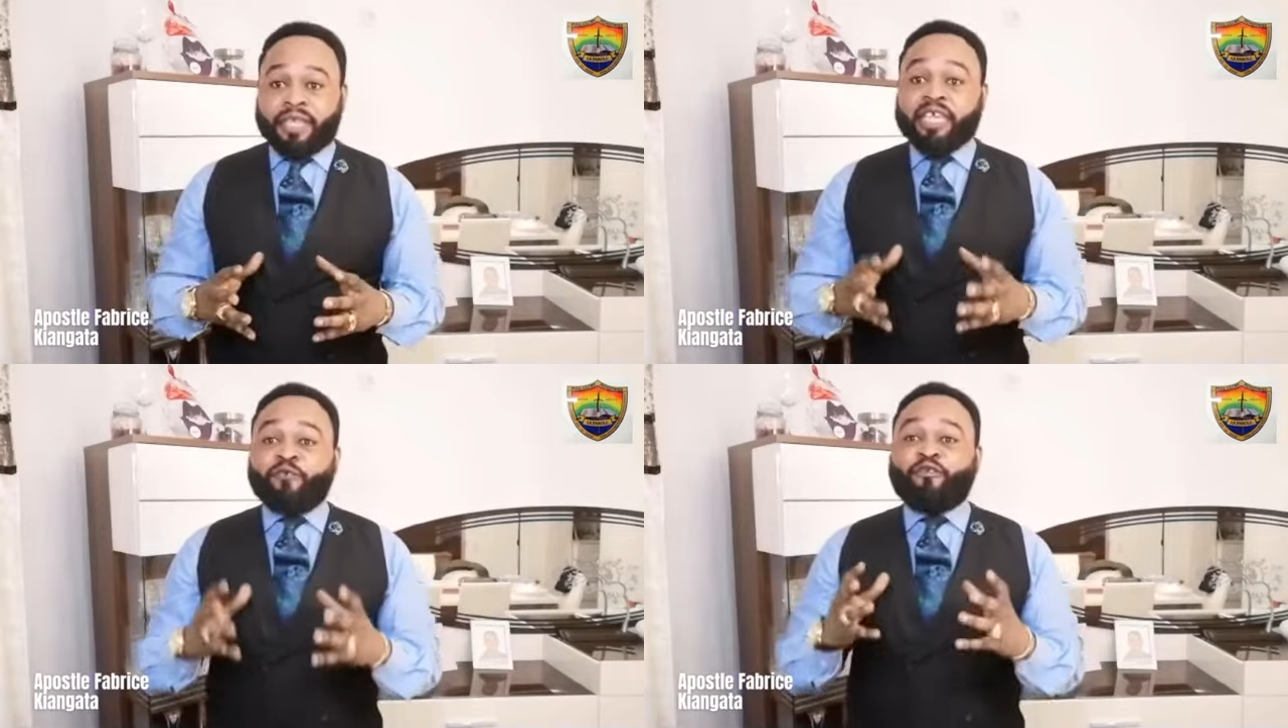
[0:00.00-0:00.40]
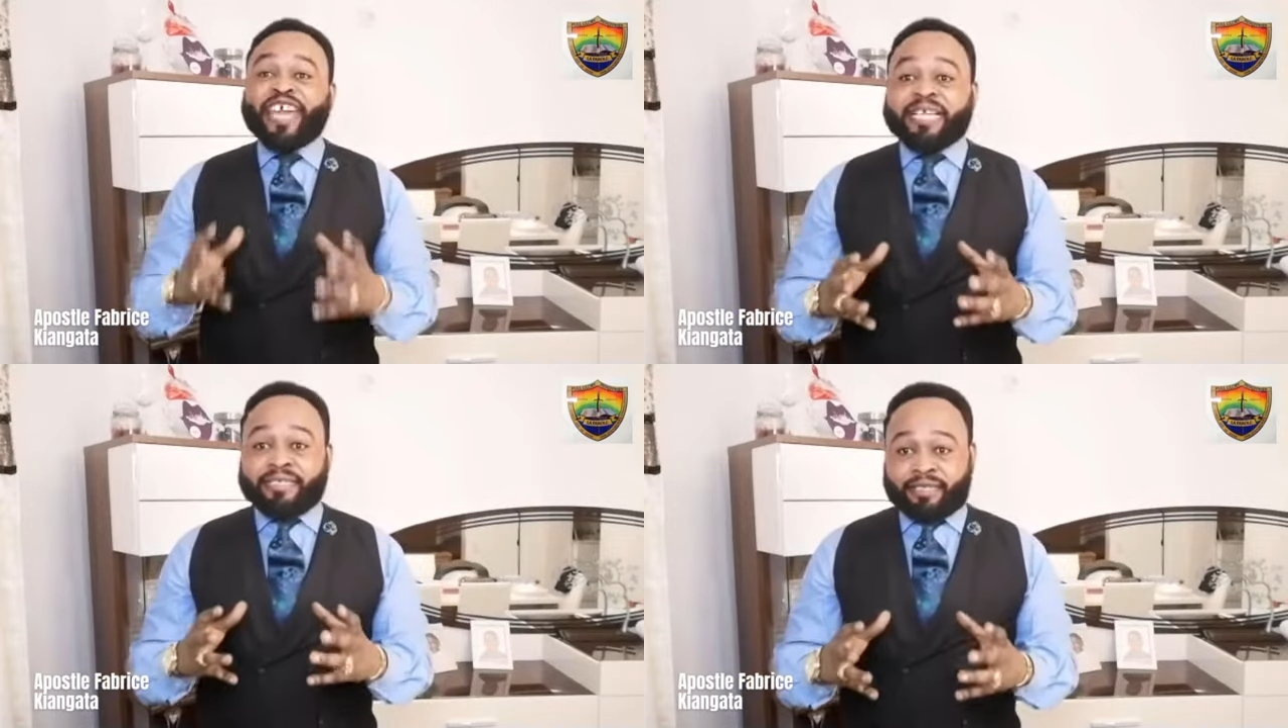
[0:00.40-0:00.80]
He
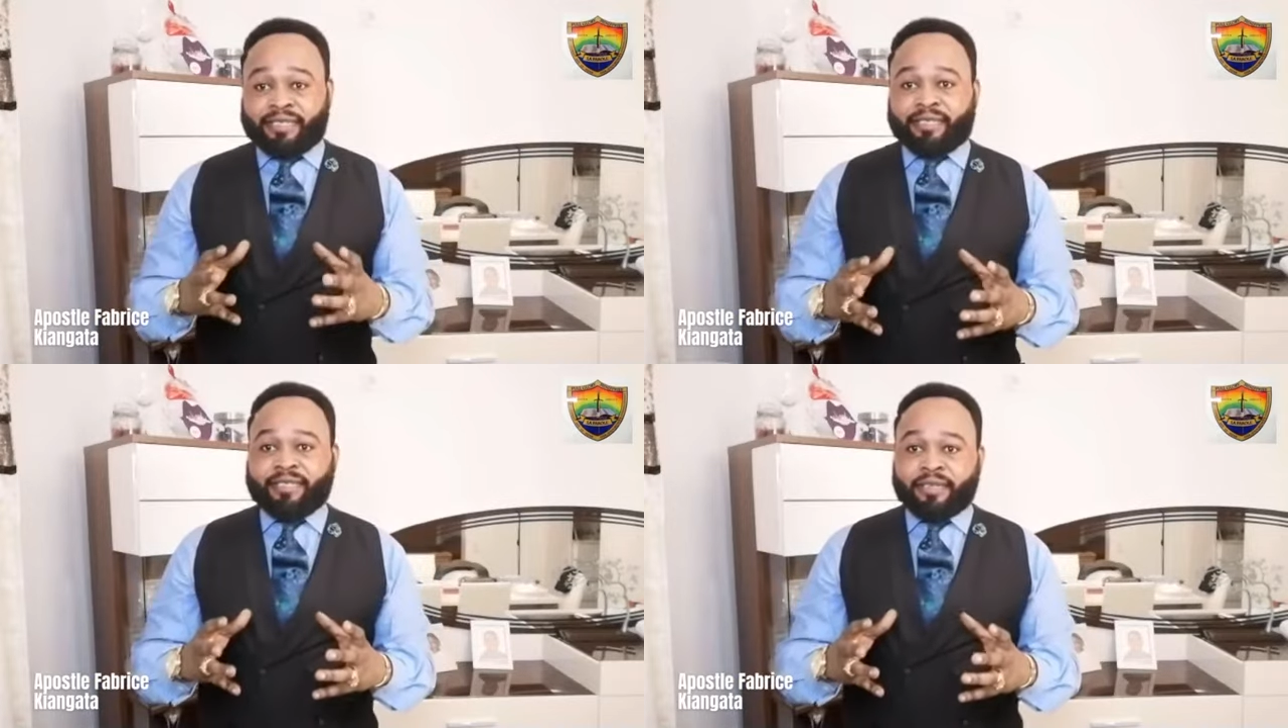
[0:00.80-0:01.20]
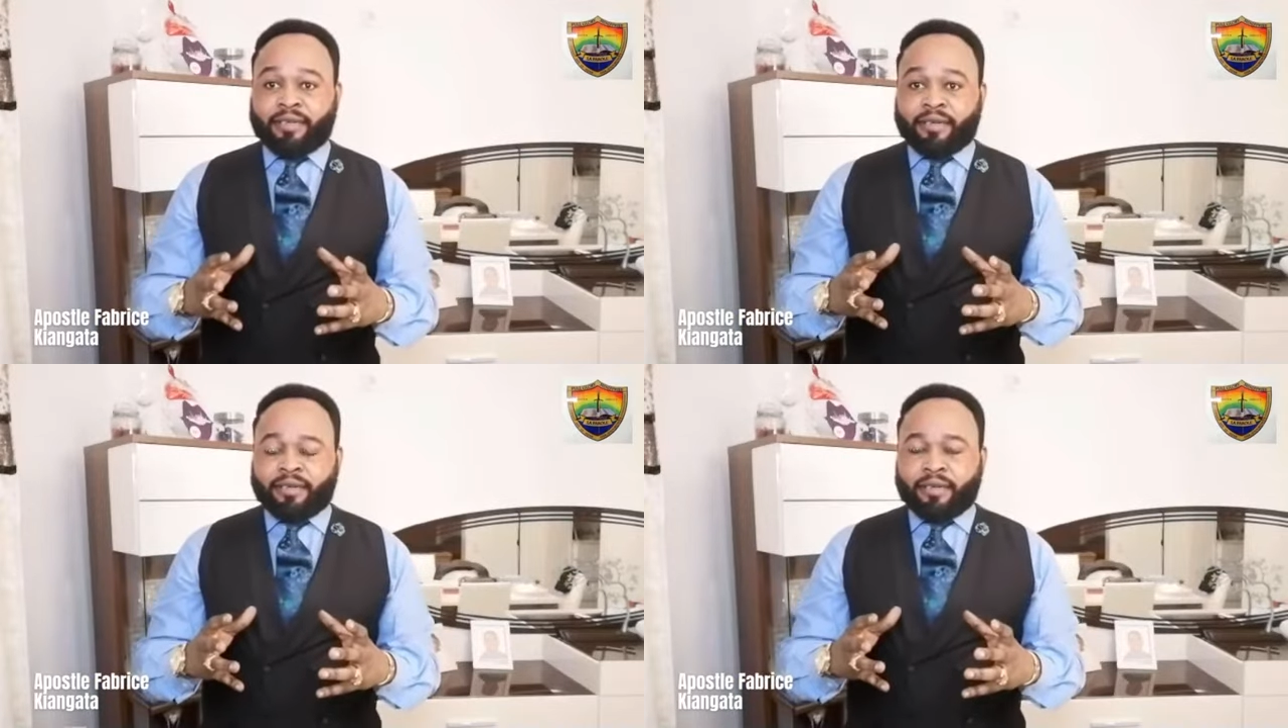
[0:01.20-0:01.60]
faced
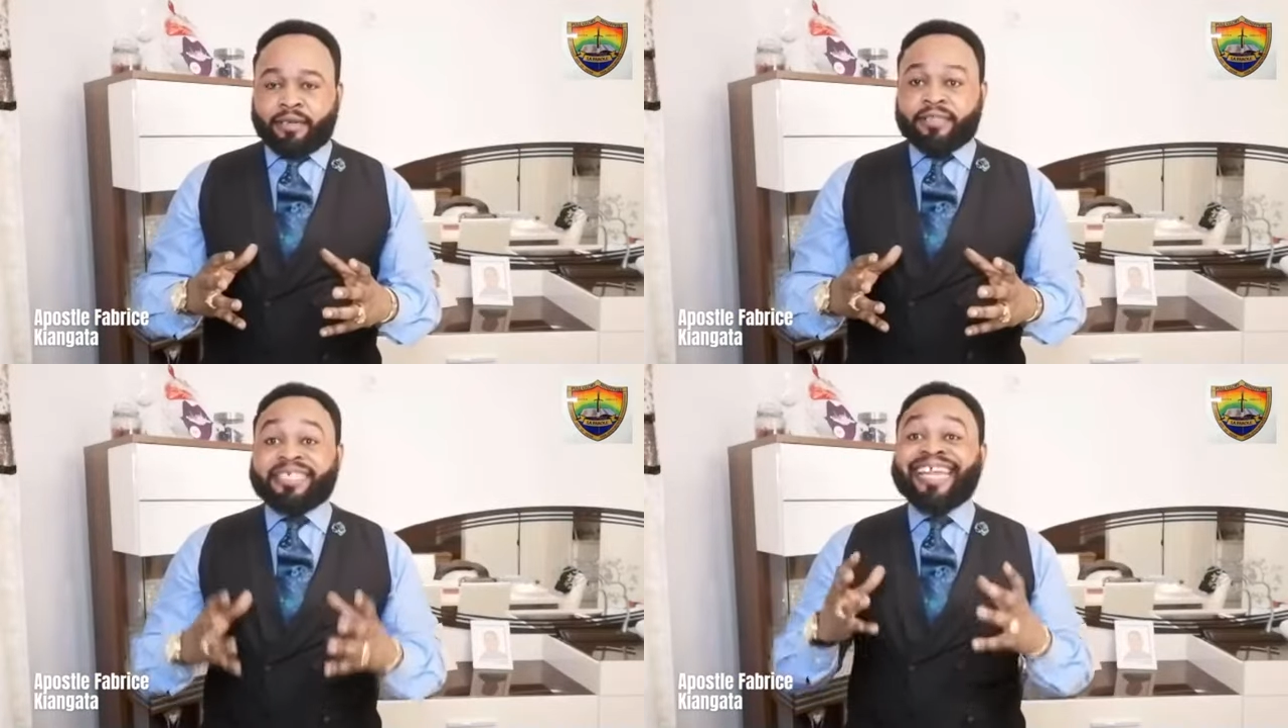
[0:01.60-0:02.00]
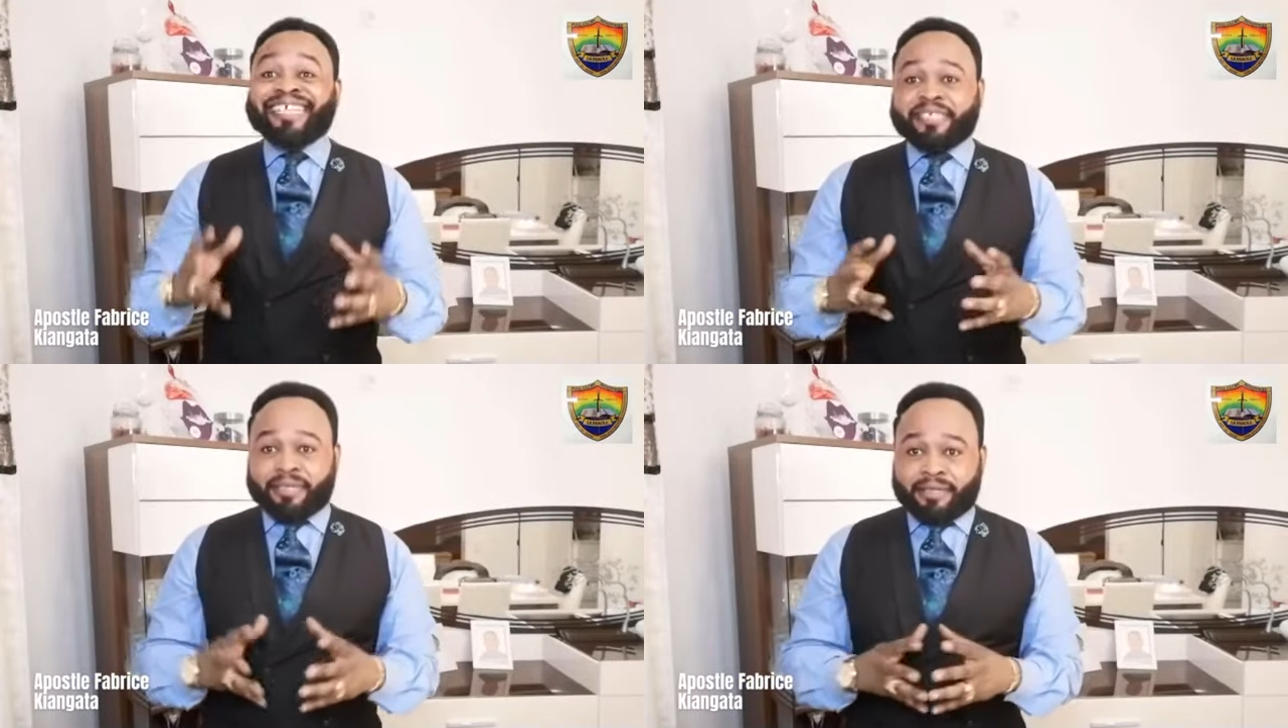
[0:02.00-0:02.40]

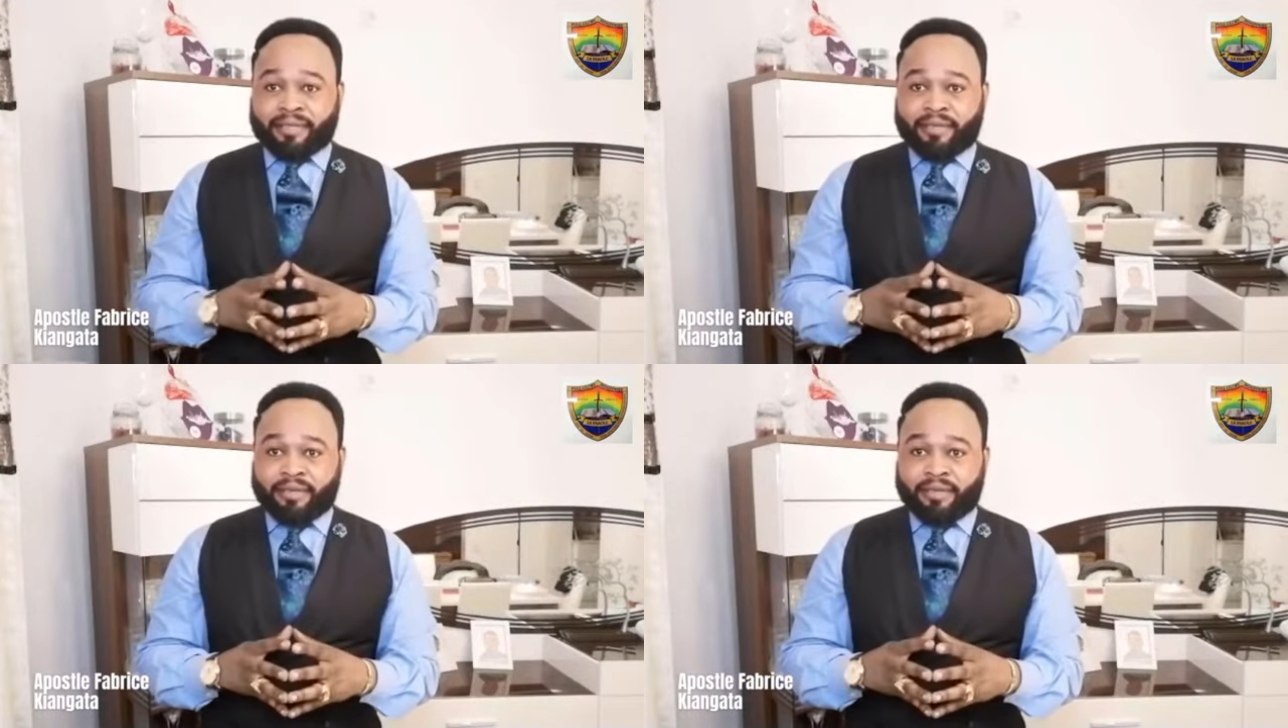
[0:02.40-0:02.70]
challenges.